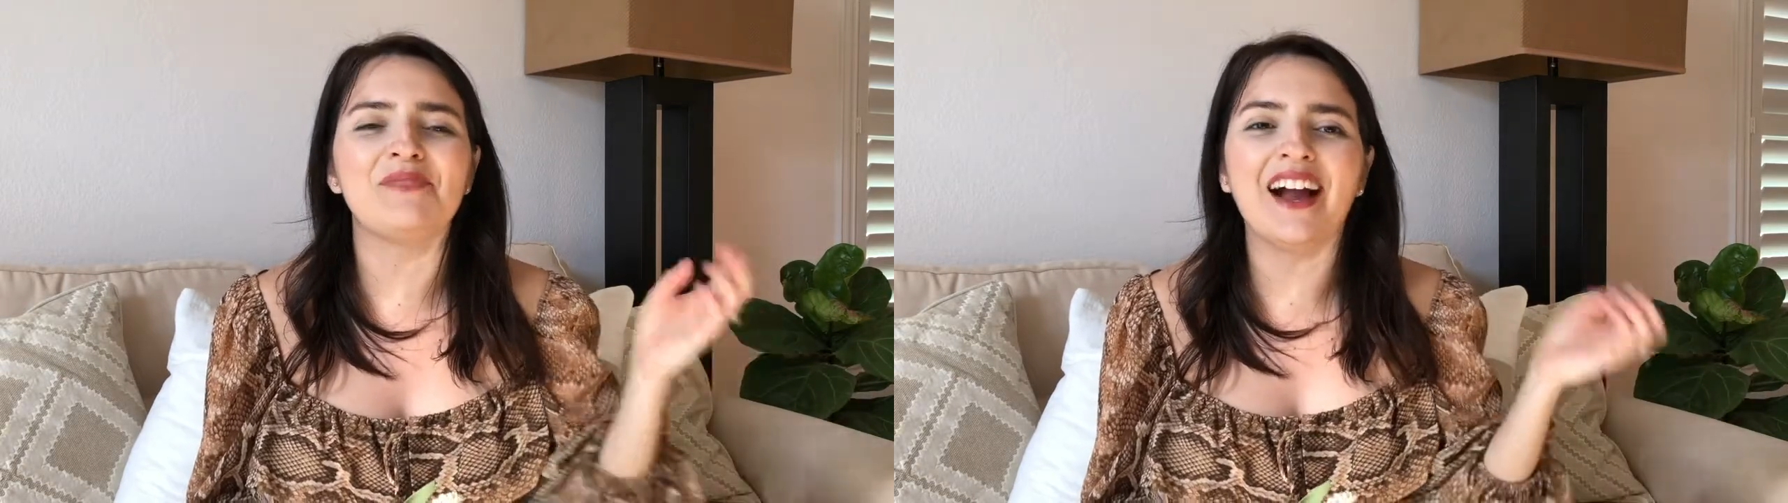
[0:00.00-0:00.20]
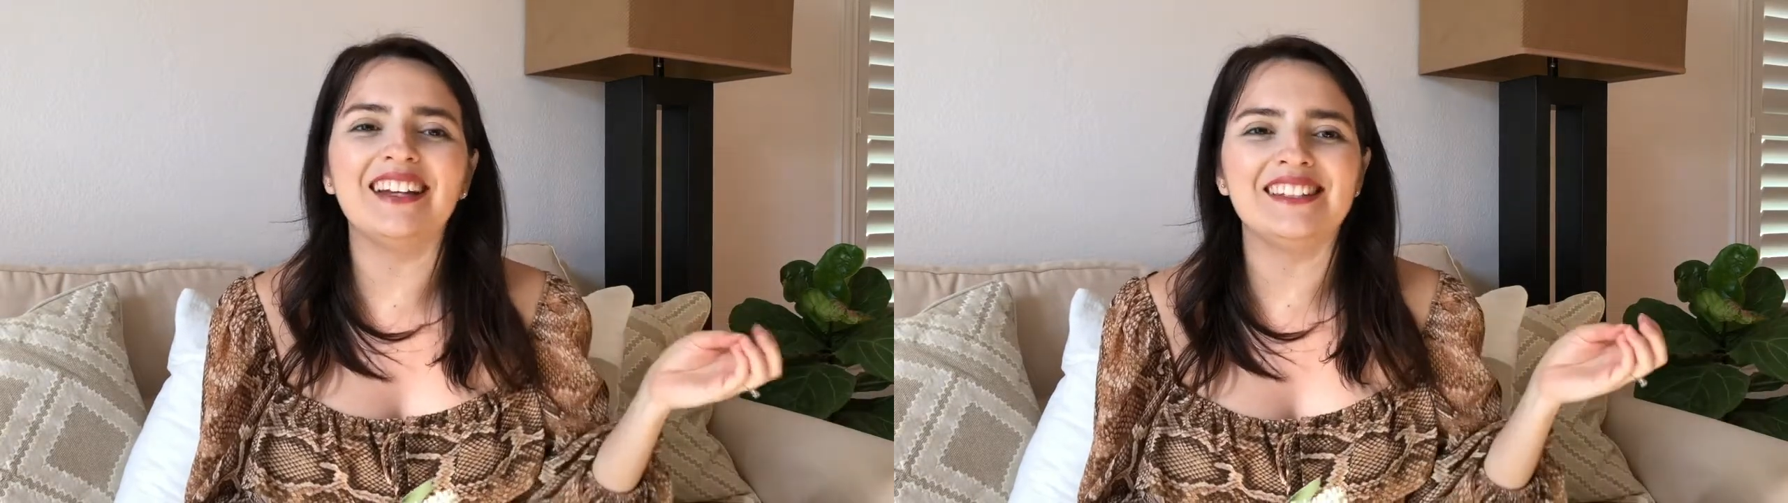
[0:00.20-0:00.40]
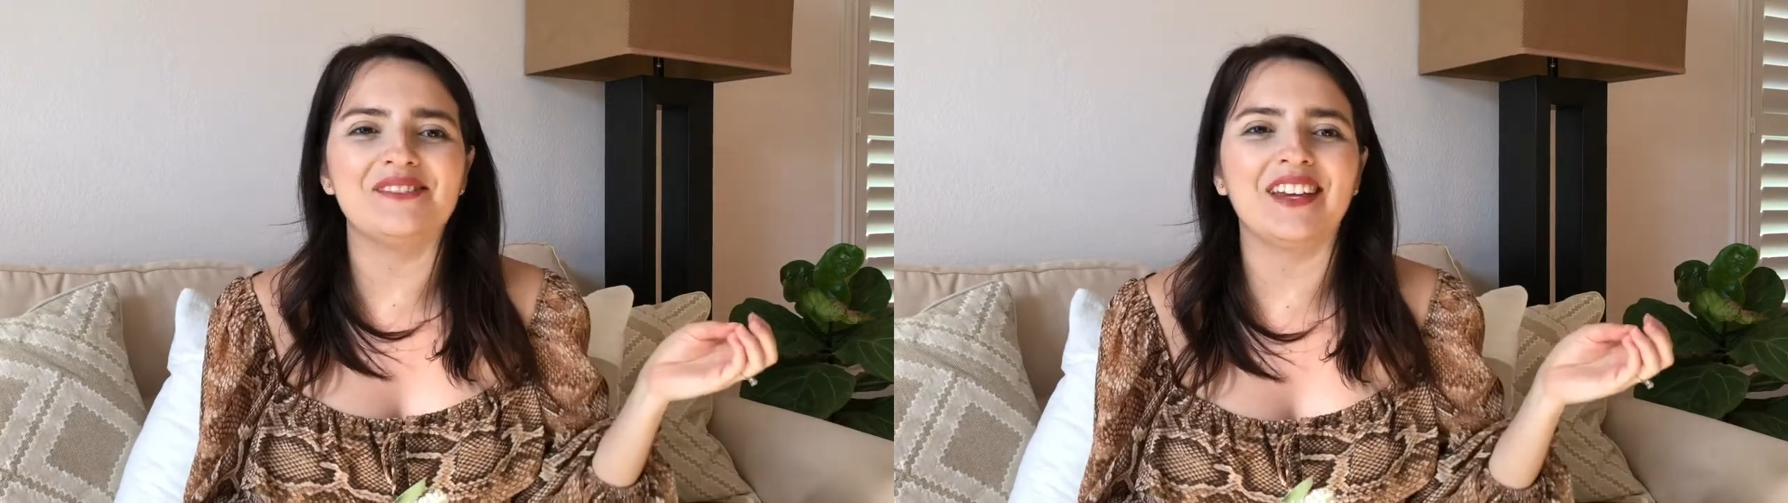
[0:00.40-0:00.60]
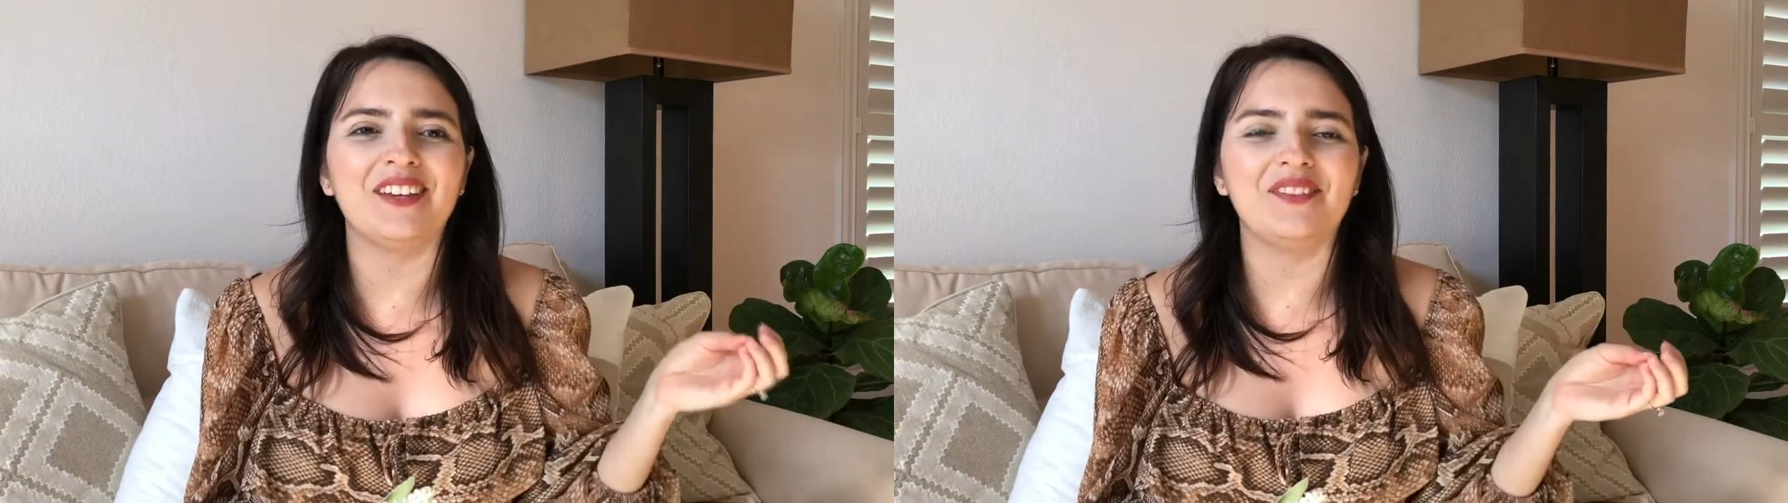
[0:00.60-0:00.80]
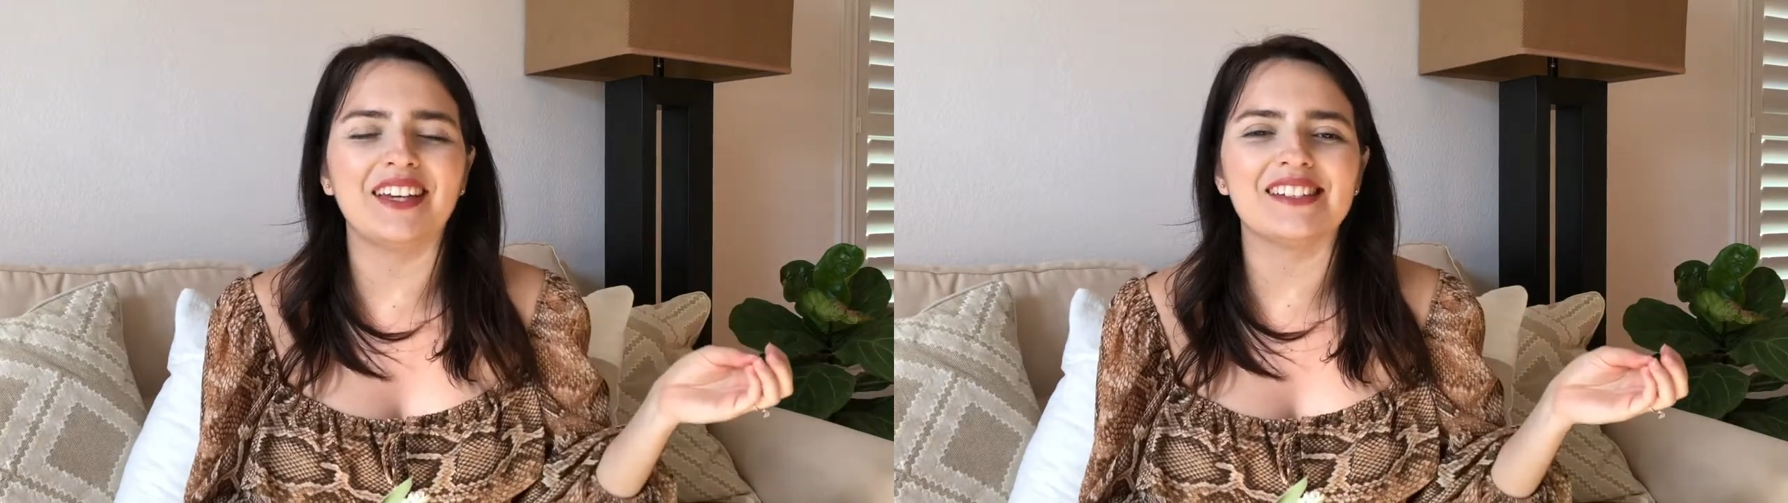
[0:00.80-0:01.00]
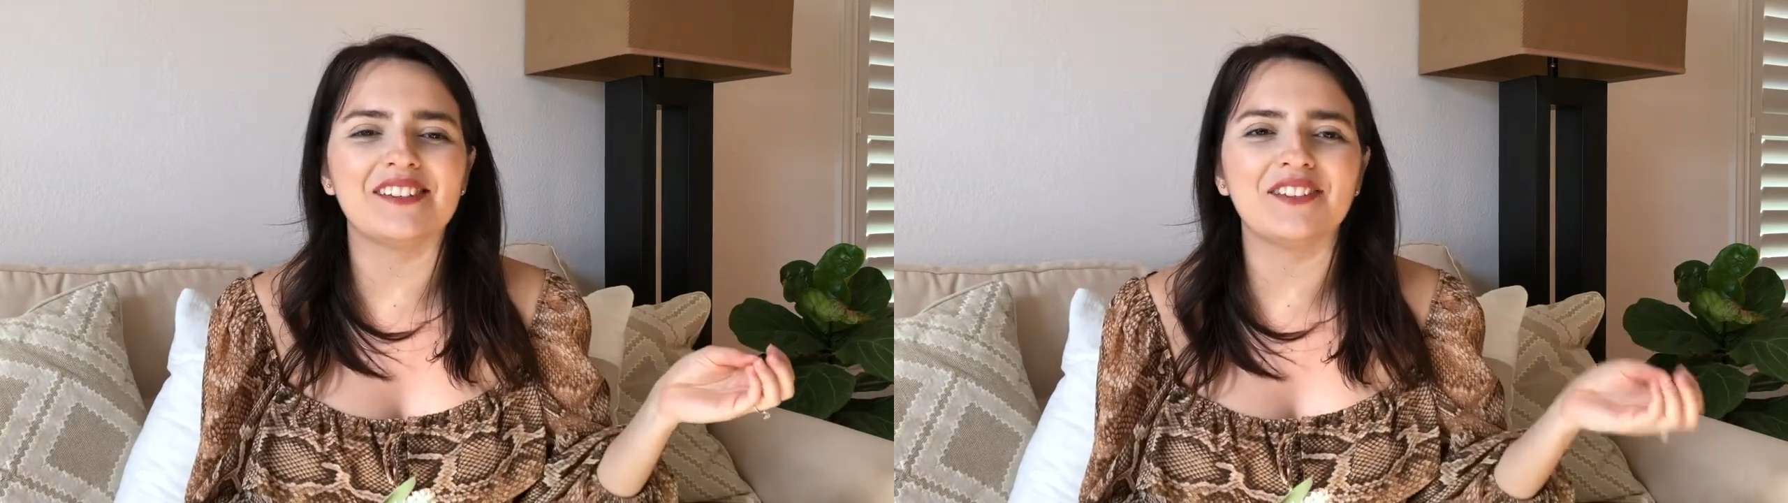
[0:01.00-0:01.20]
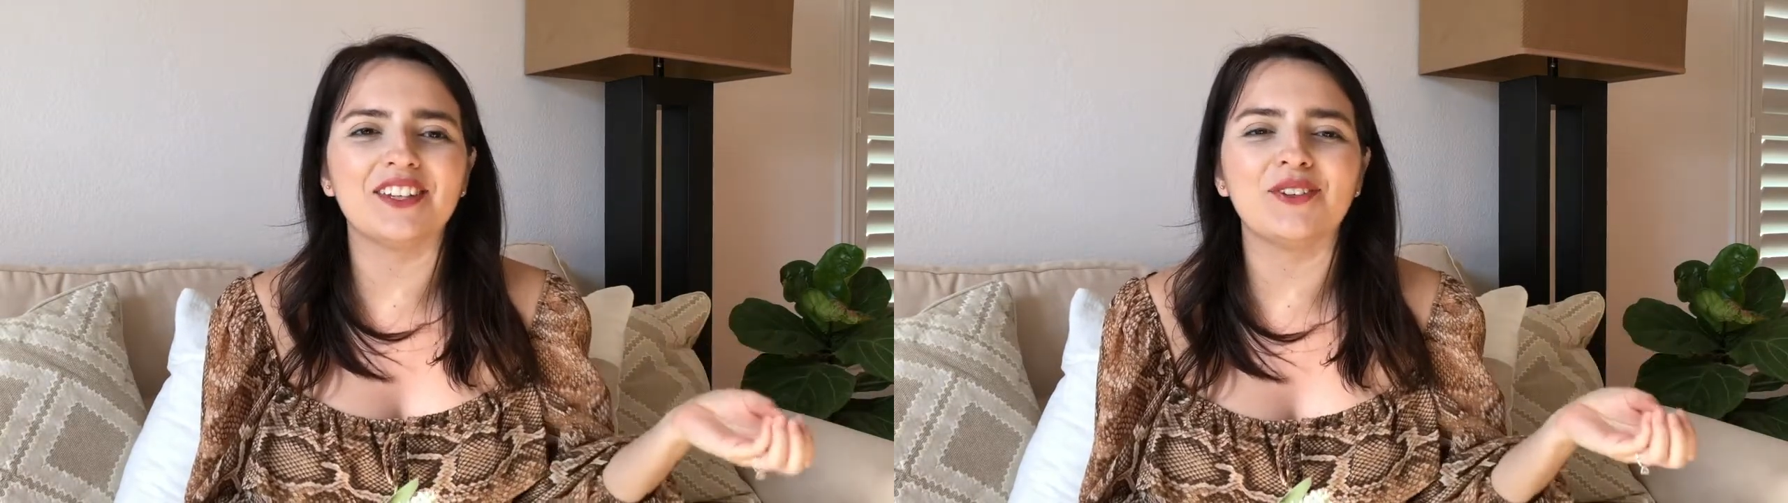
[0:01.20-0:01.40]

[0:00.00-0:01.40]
bridesmaid because I feel like